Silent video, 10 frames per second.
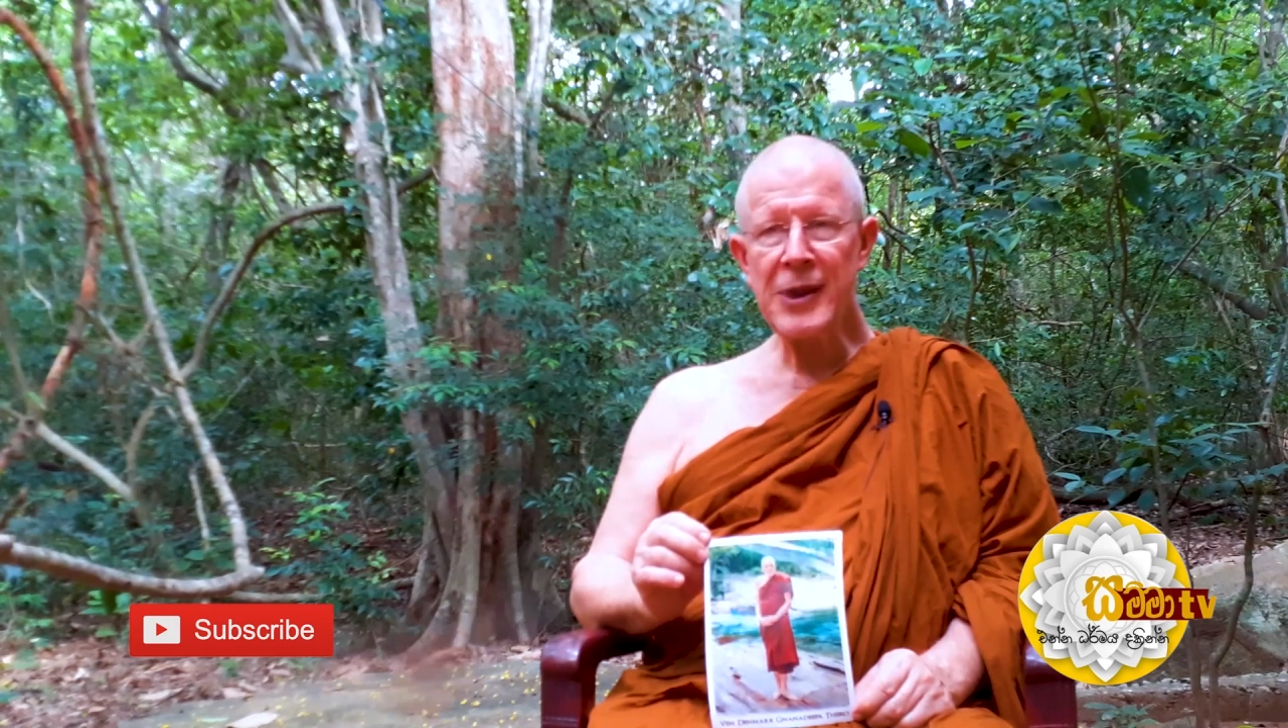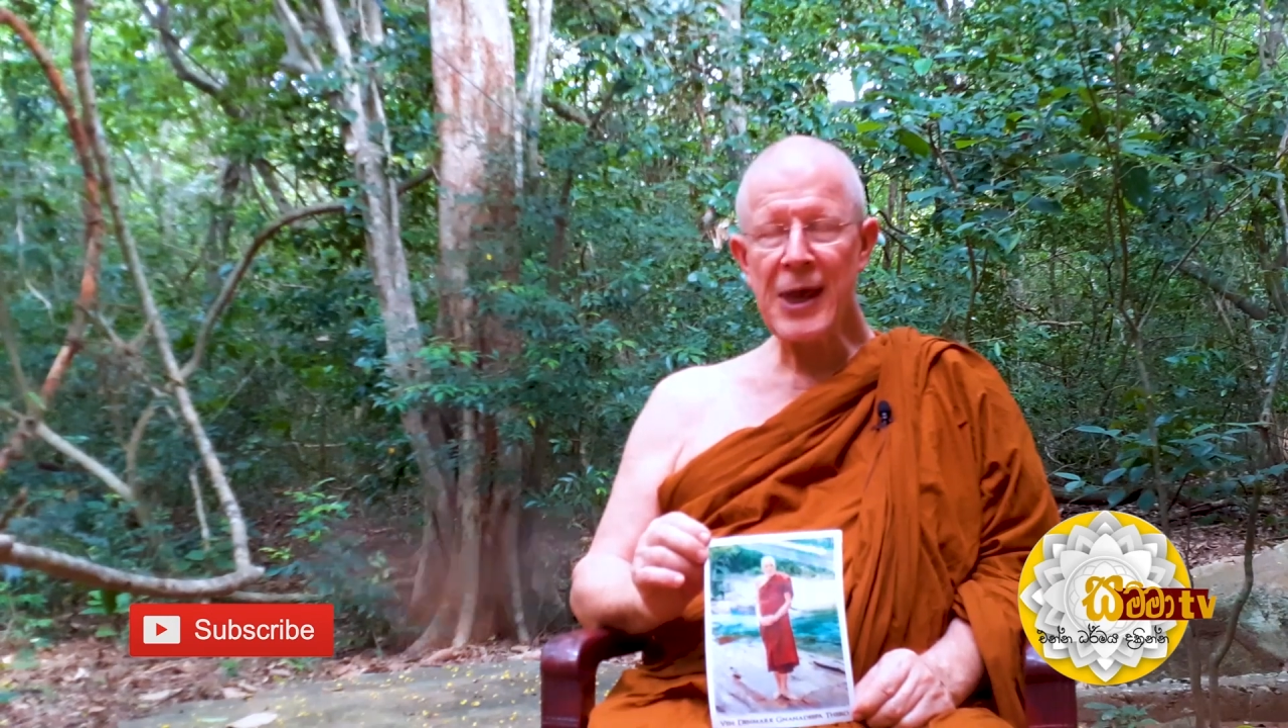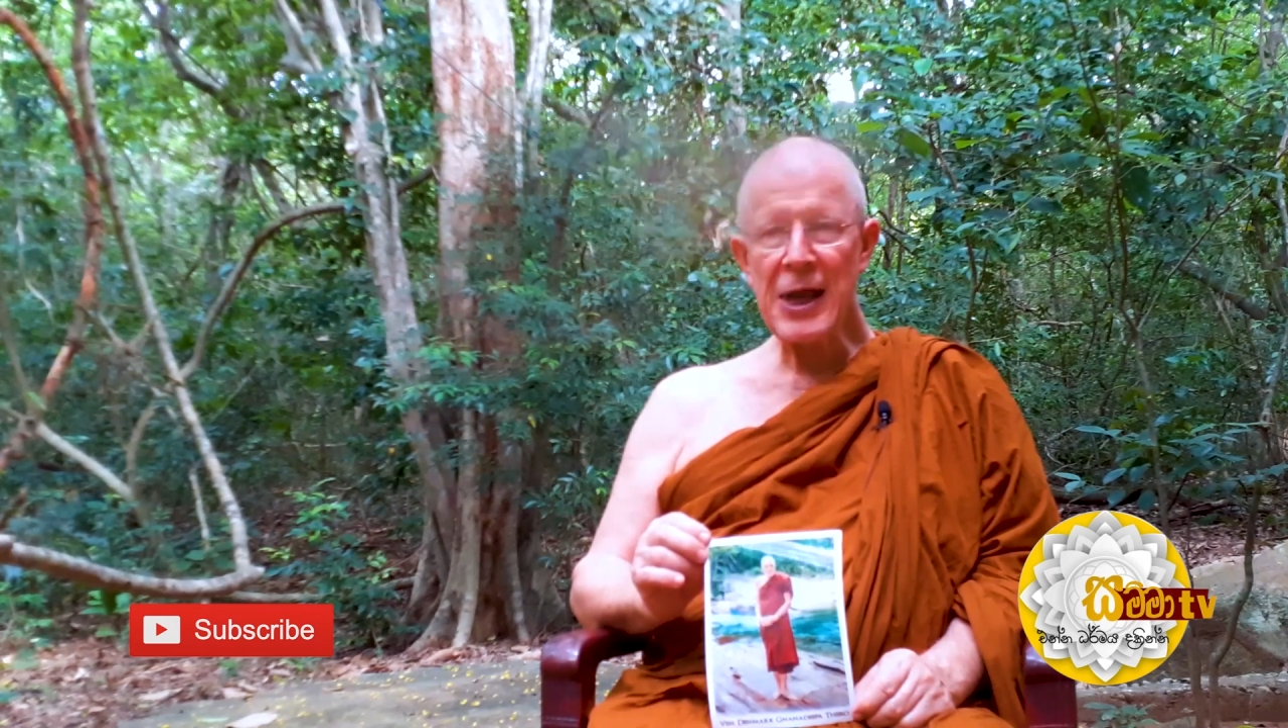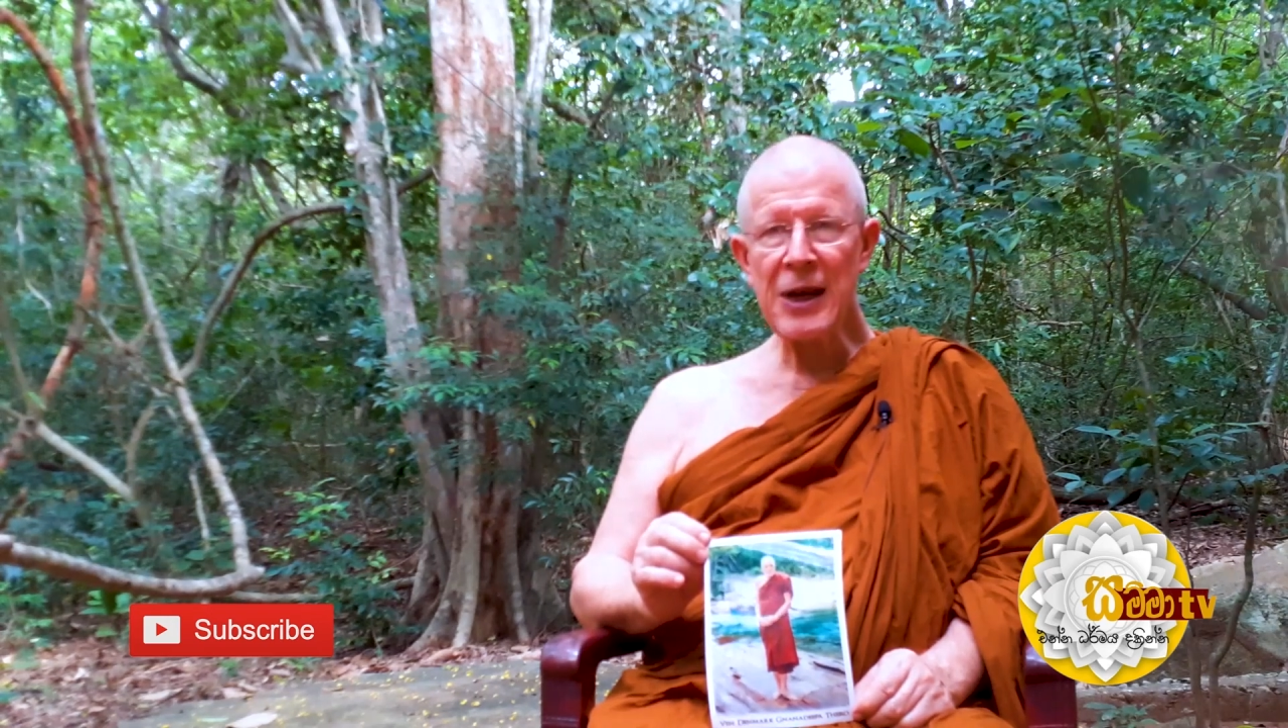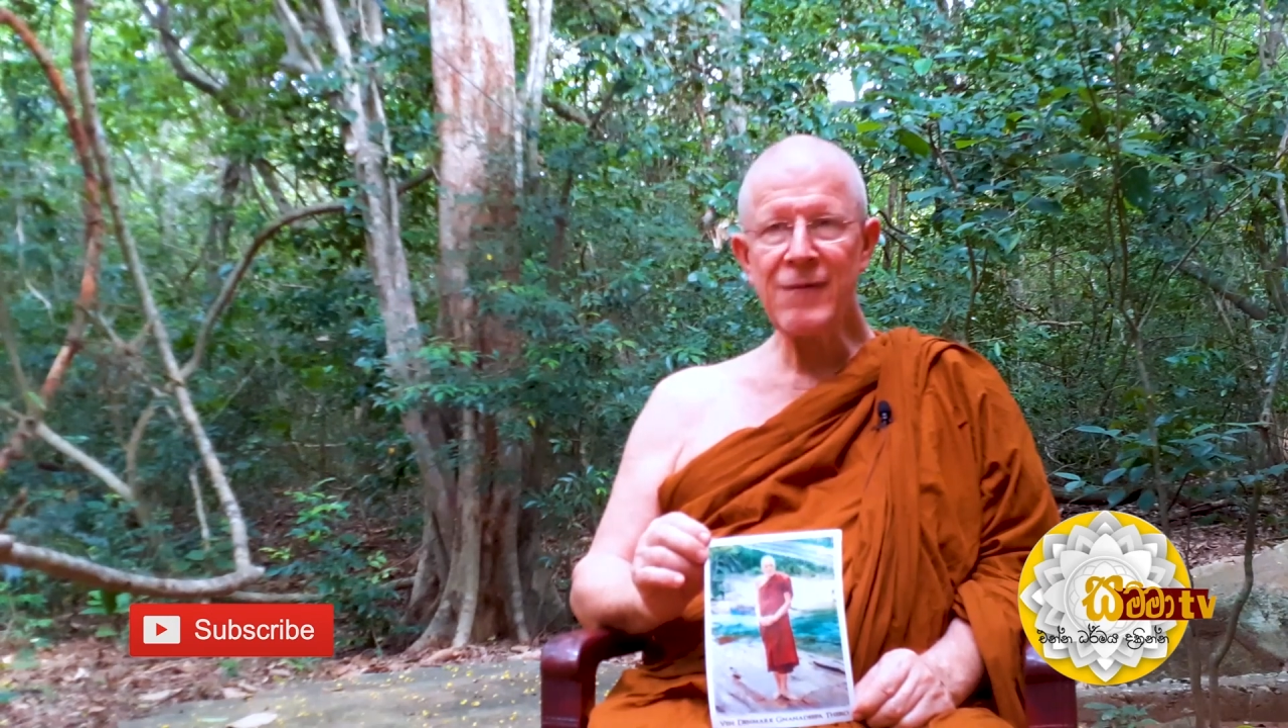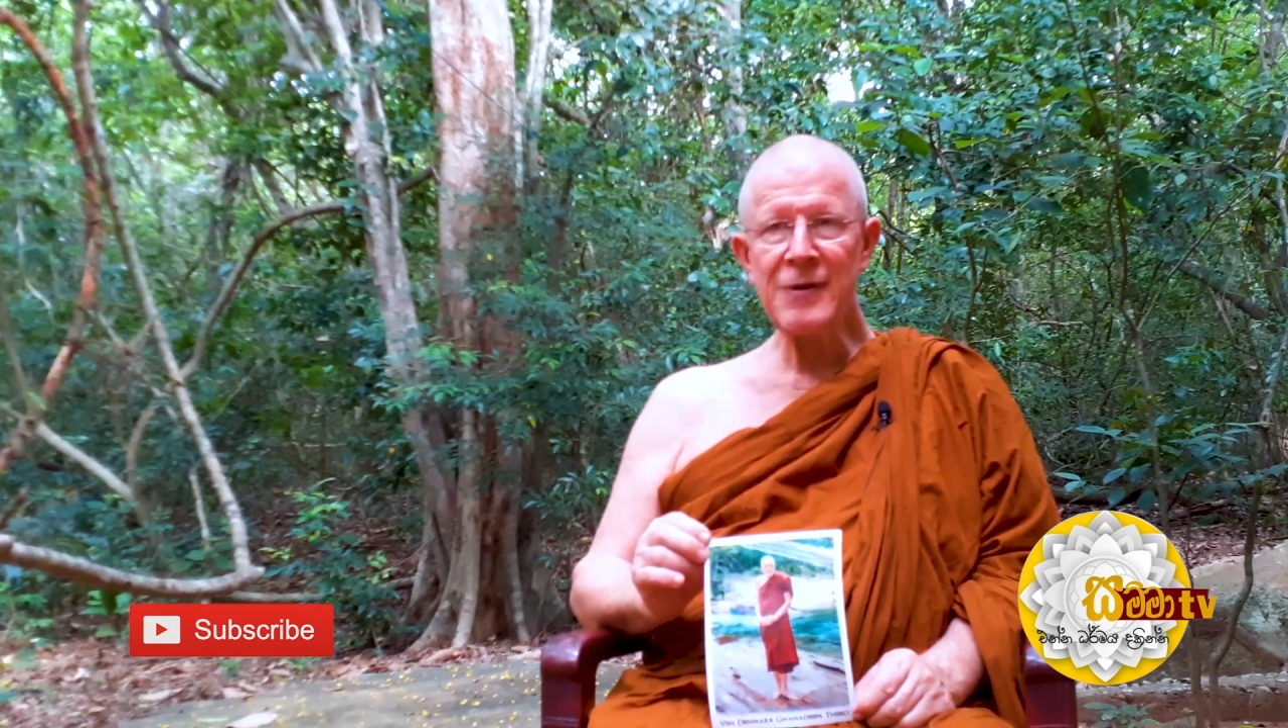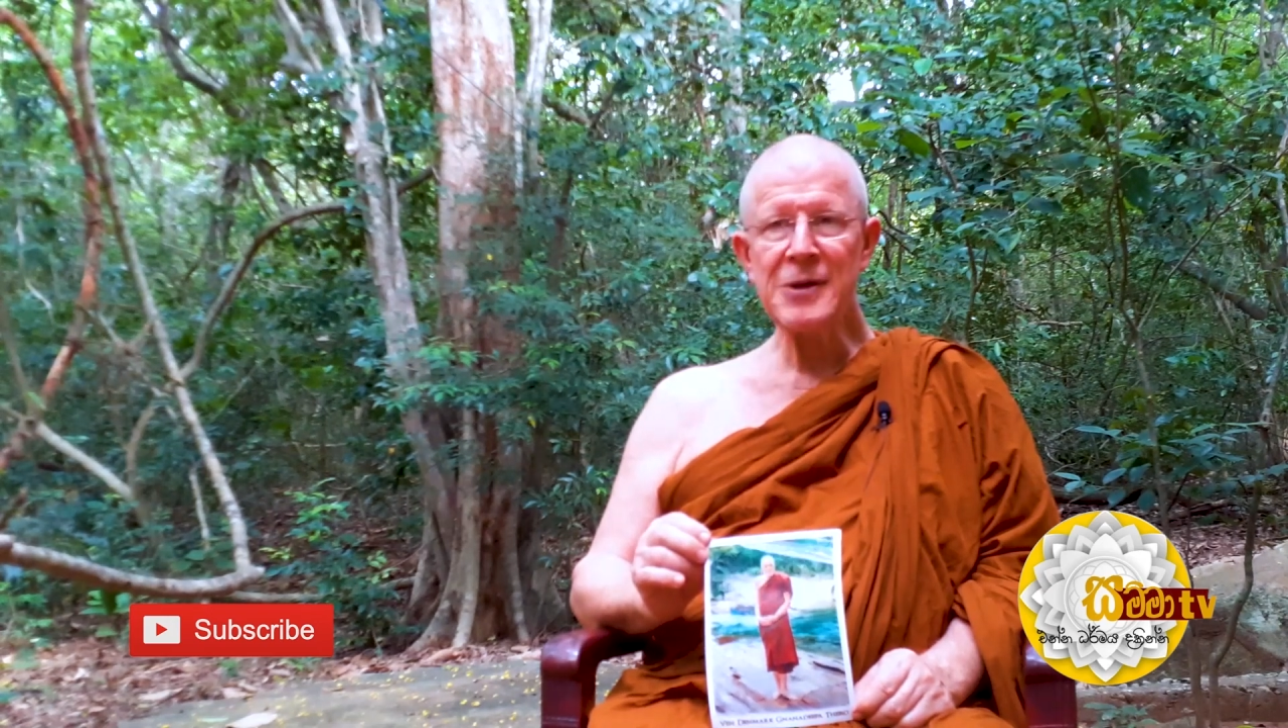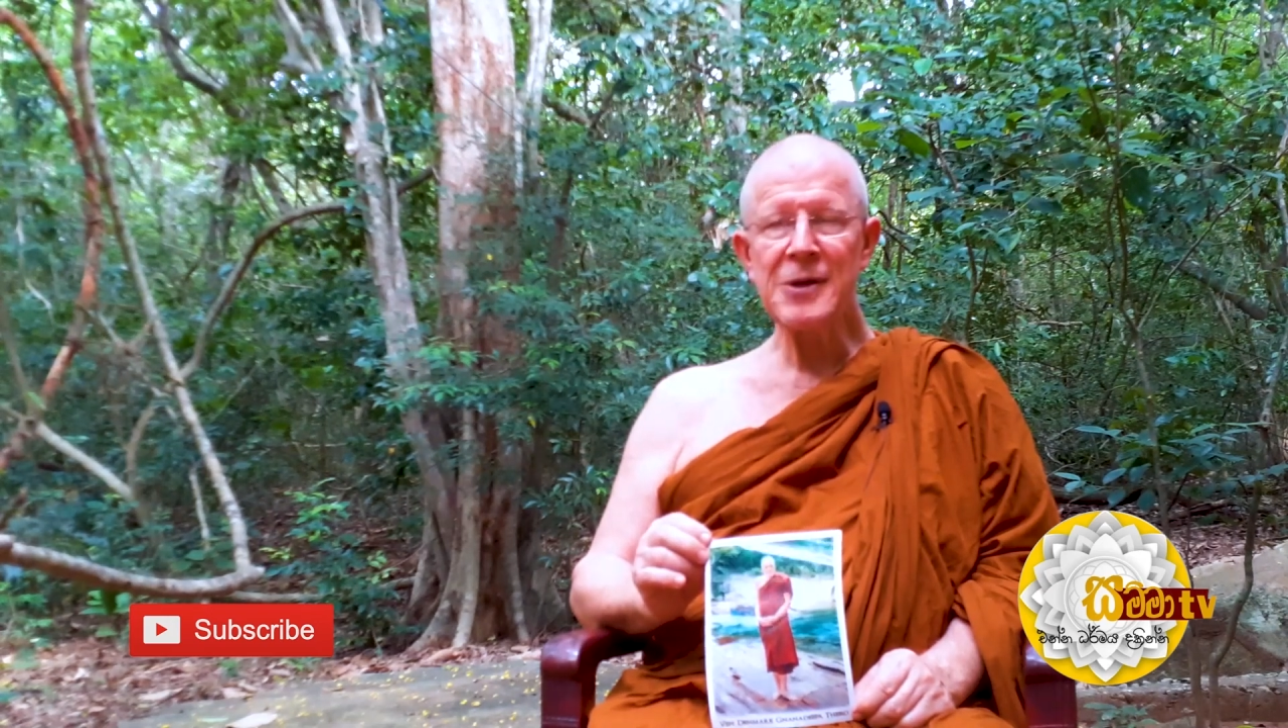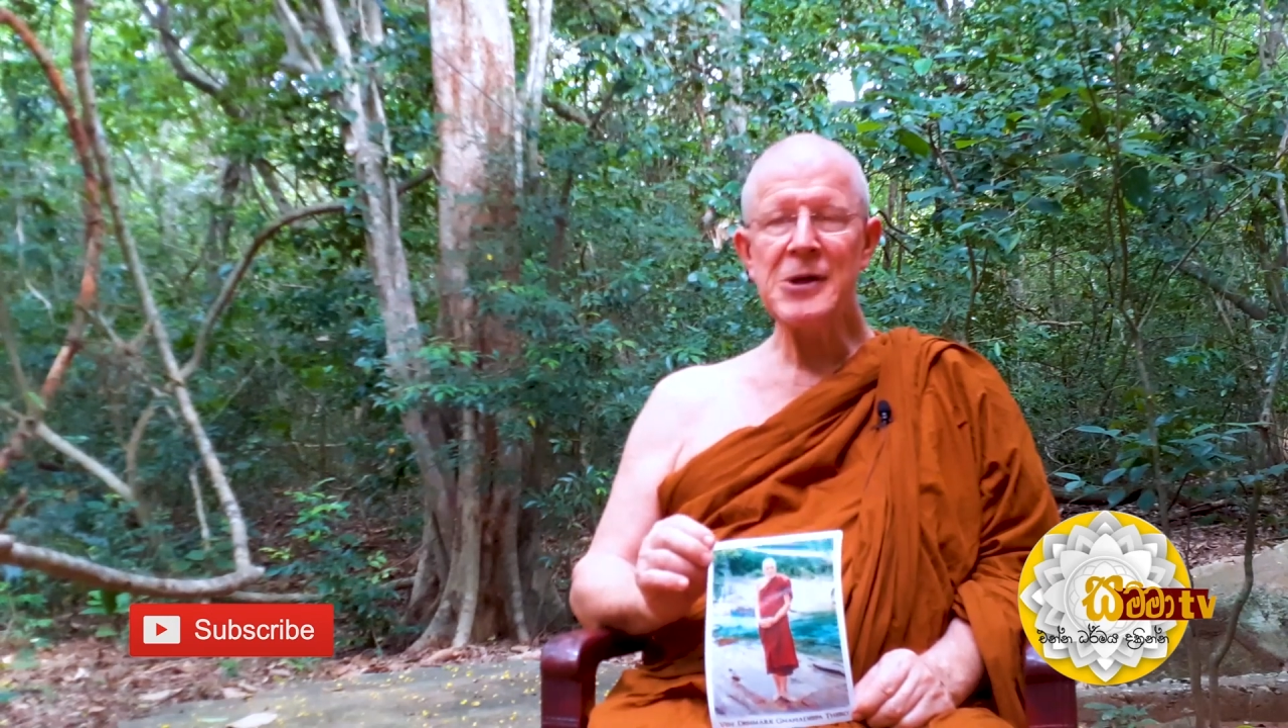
the elephant,